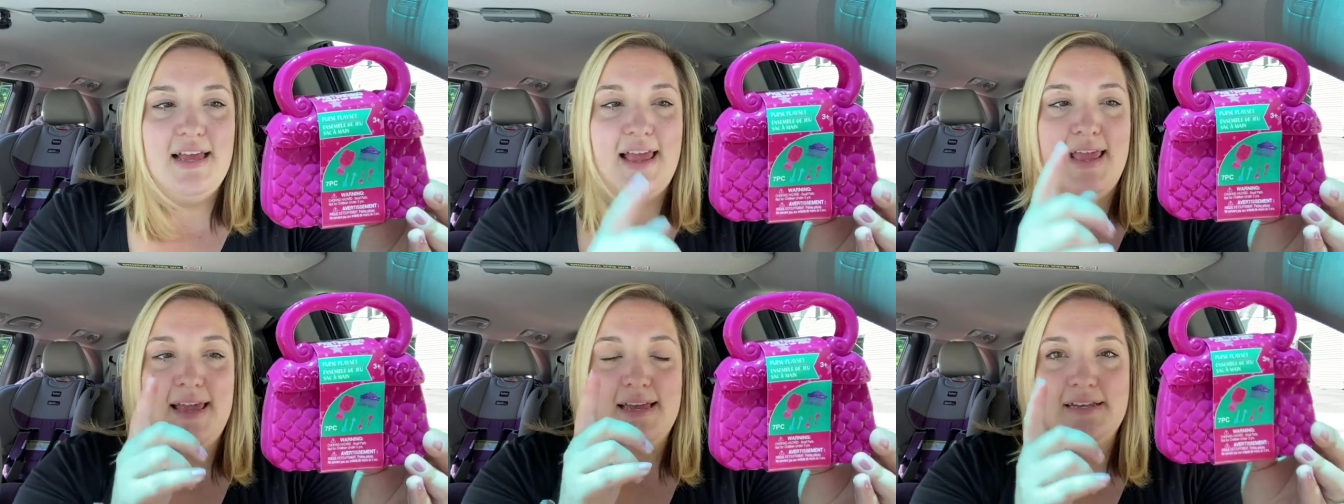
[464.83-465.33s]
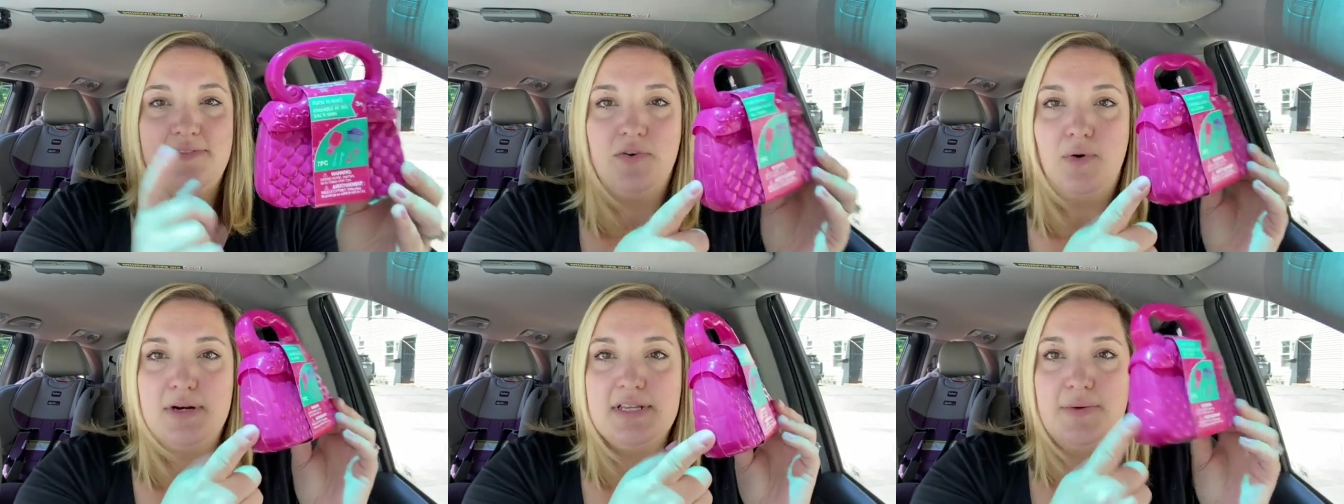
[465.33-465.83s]
And of
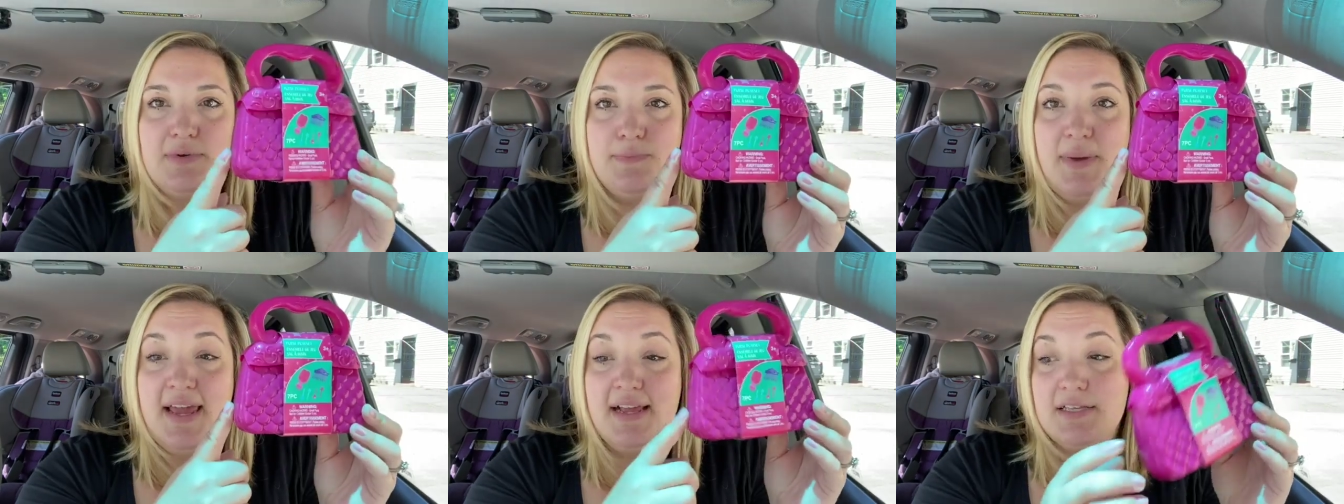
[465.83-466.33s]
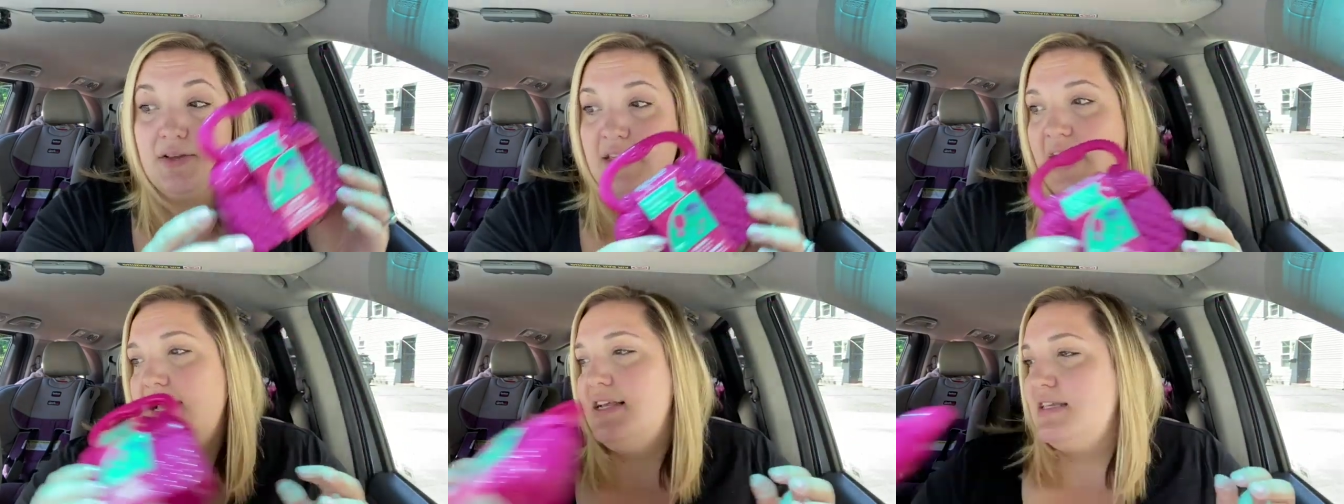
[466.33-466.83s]
course it was pink. So
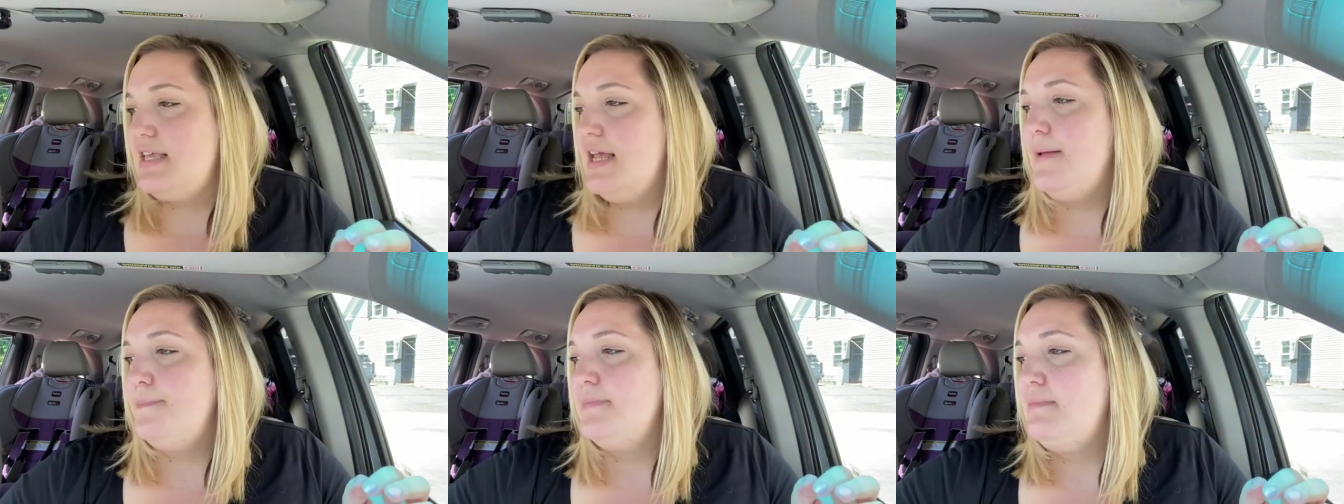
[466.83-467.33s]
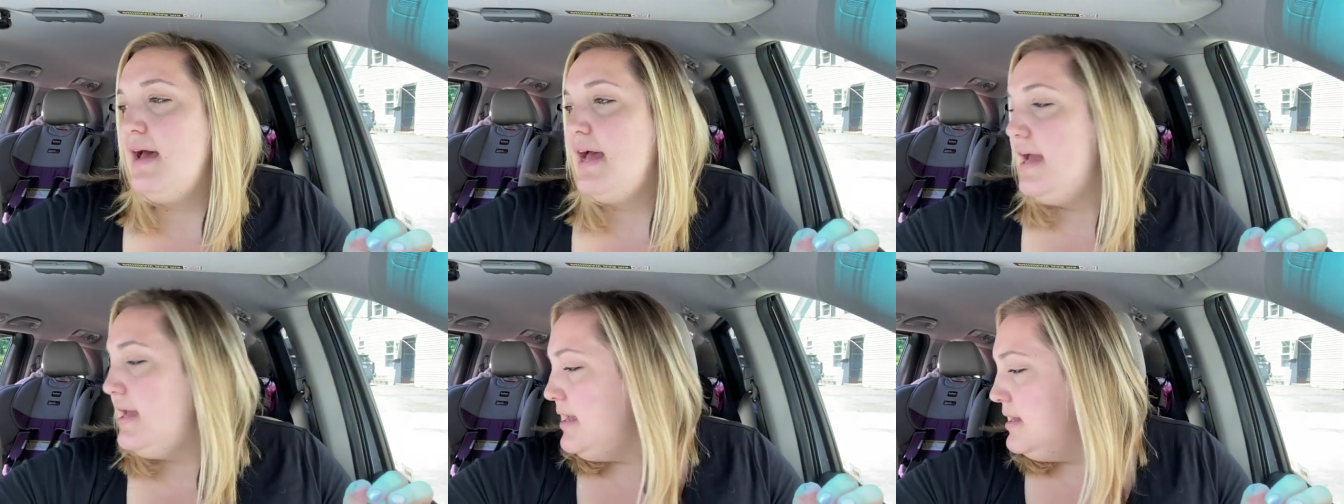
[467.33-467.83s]
that is
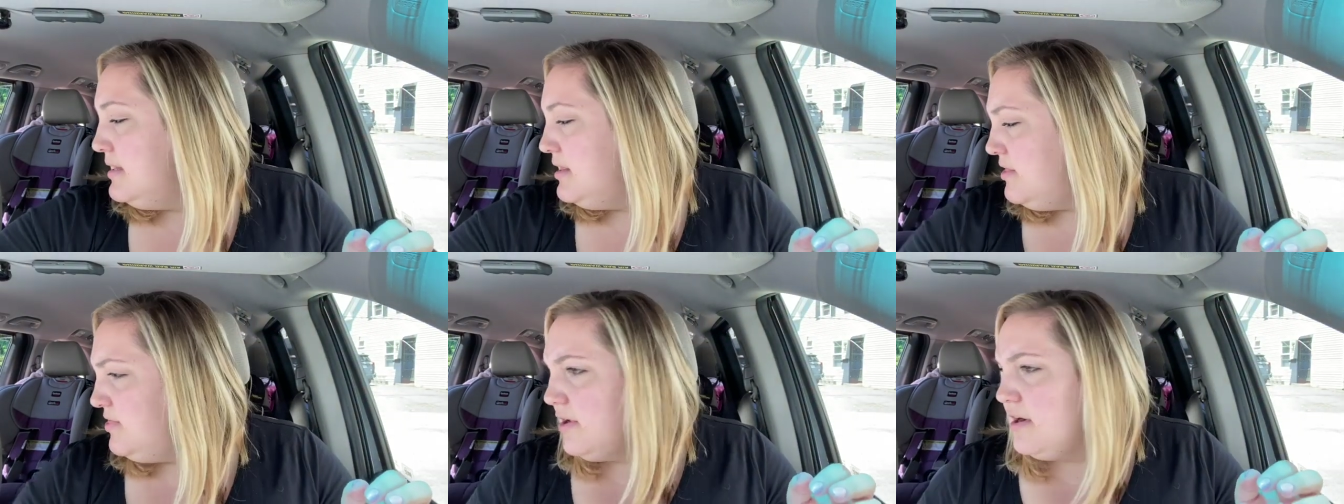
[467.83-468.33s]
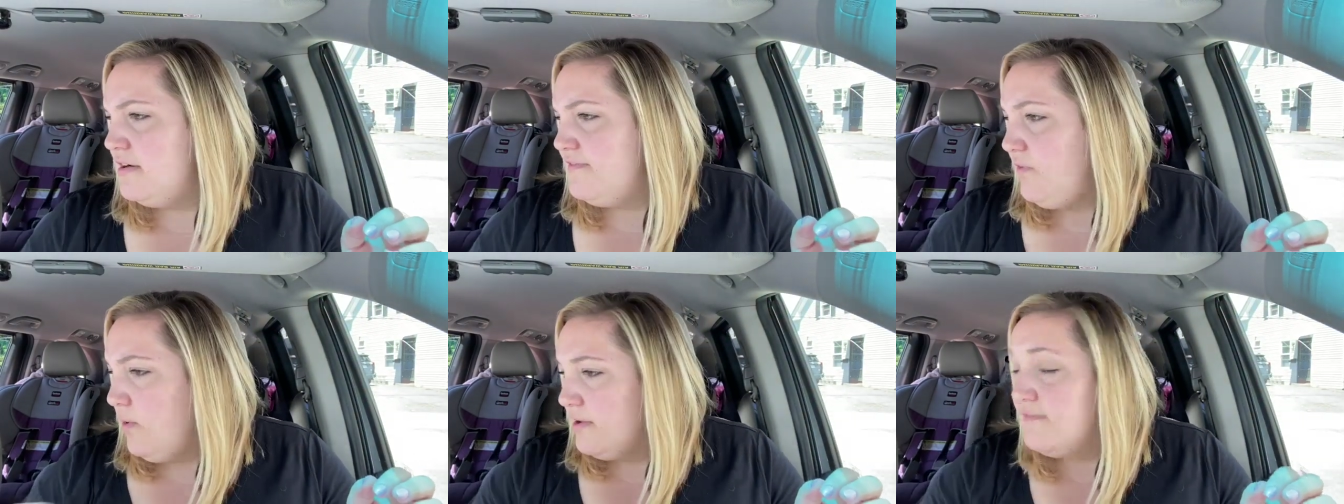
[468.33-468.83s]
my third,
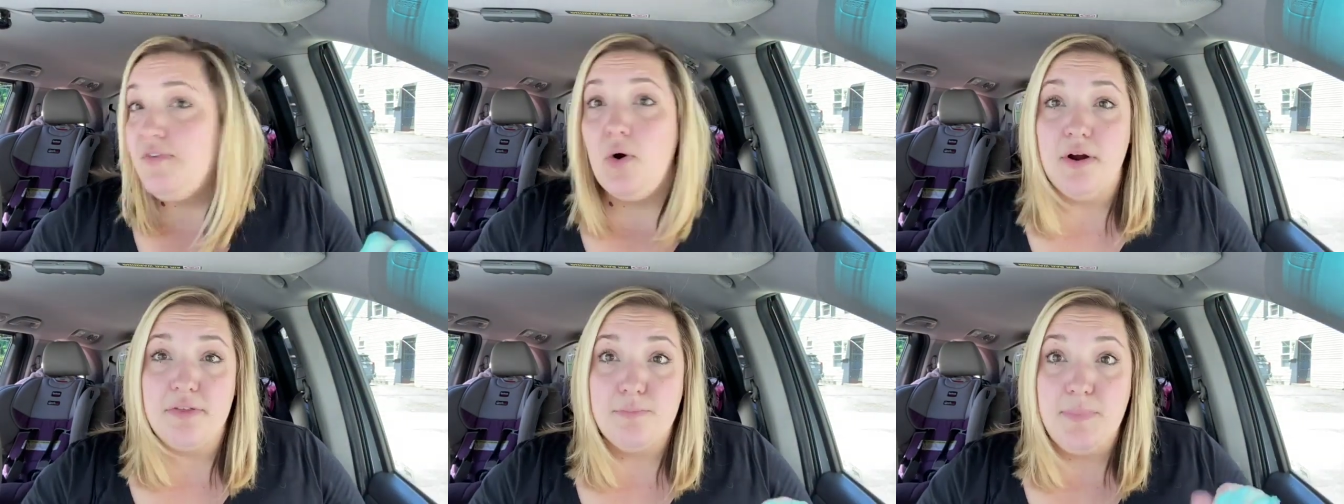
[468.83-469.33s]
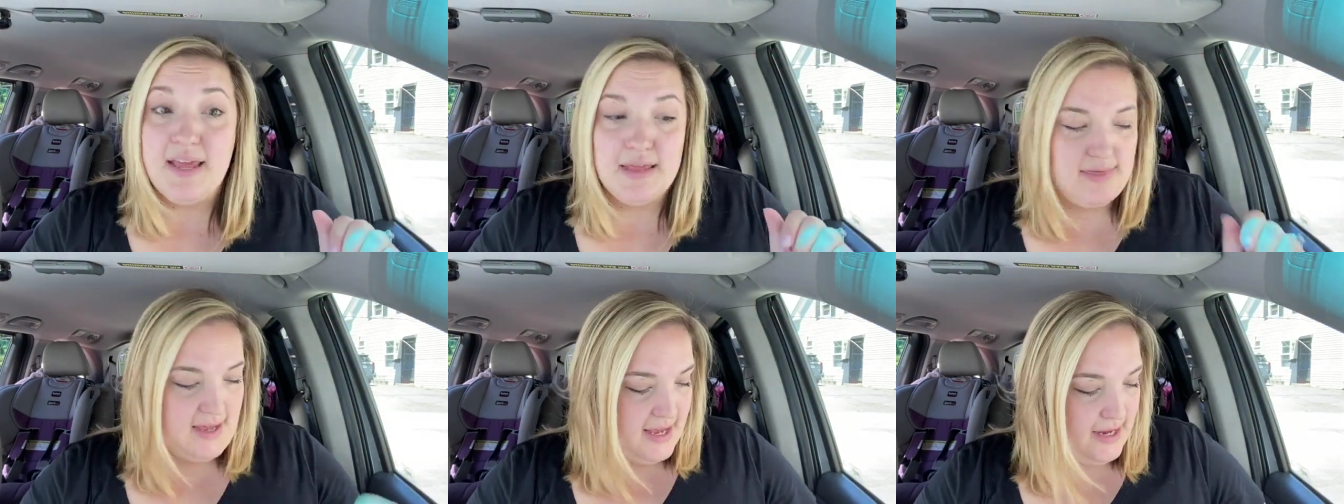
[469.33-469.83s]
fourth, fourth pink
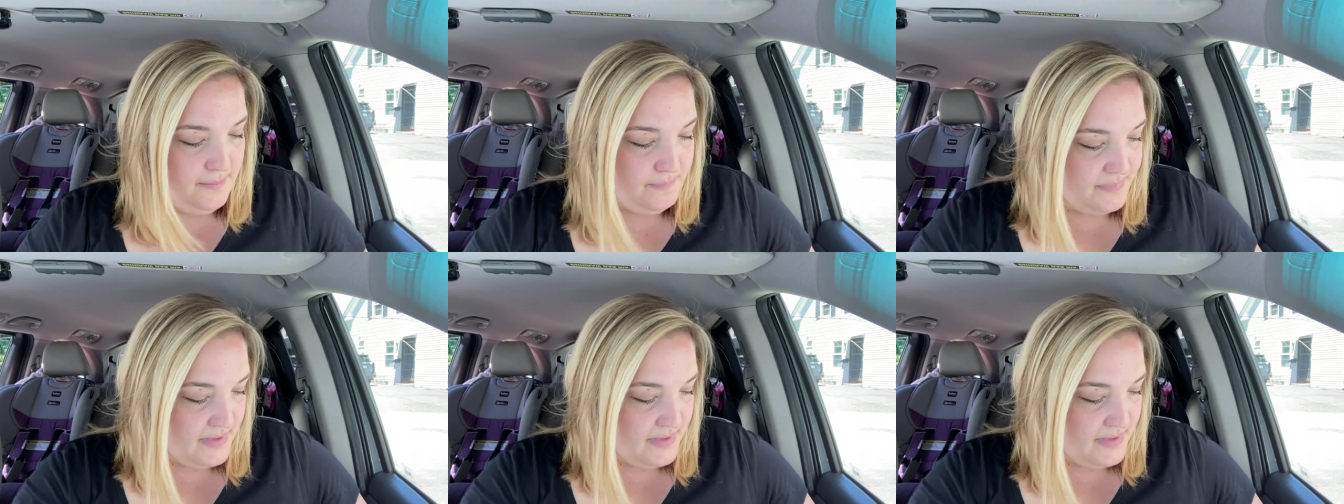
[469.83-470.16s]
thing.